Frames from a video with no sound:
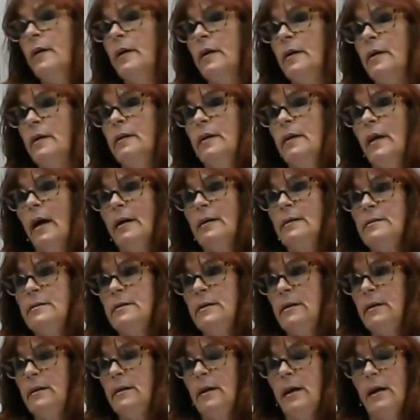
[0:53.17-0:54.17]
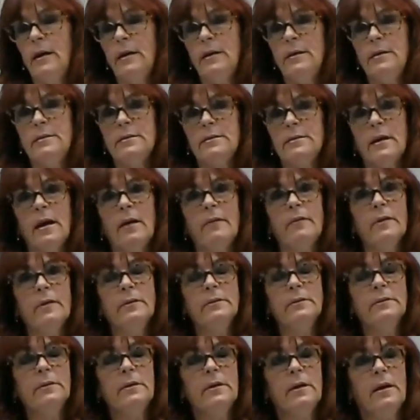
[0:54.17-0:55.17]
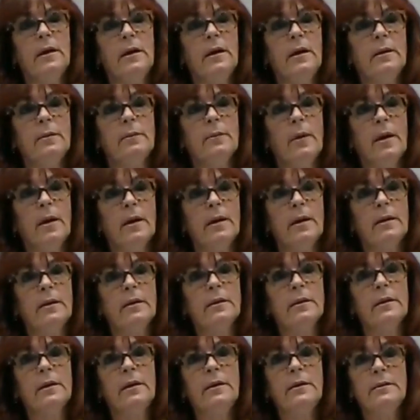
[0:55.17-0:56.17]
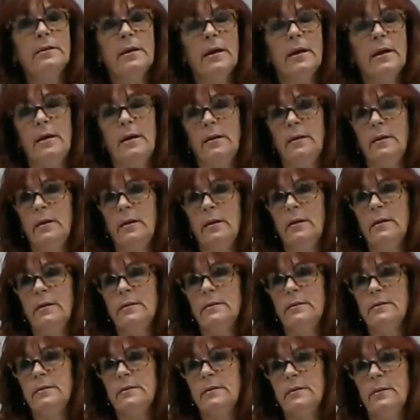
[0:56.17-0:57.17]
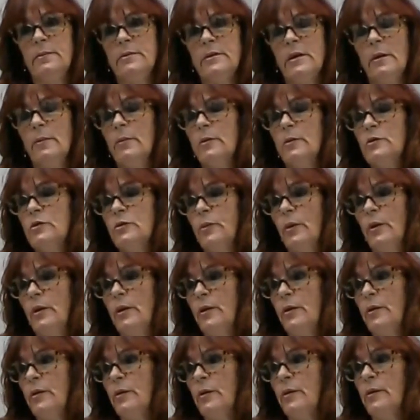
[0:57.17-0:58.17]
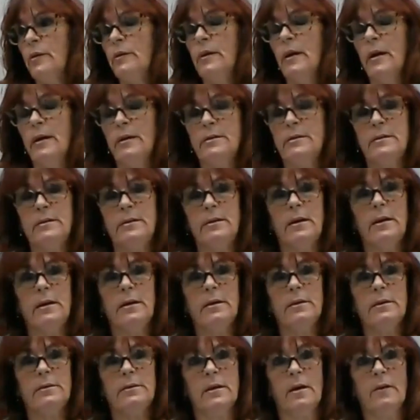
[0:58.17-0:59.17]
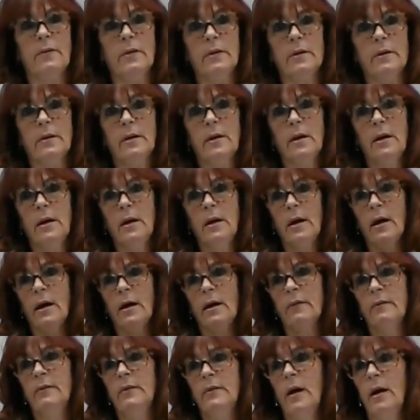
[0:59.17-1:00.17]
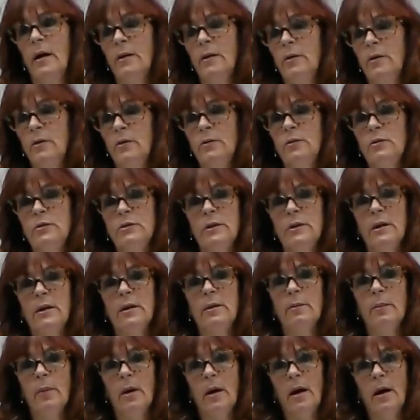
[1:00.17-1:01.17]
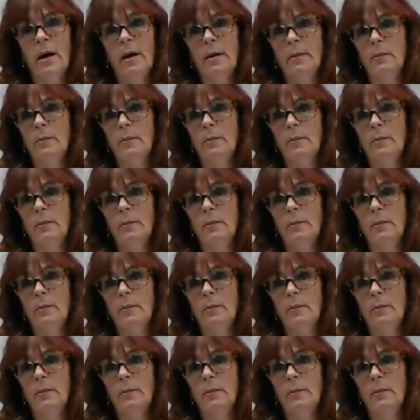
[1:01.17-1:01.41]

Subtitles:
1987, and my clean date is September 23rd, 1987. I have not used any mind,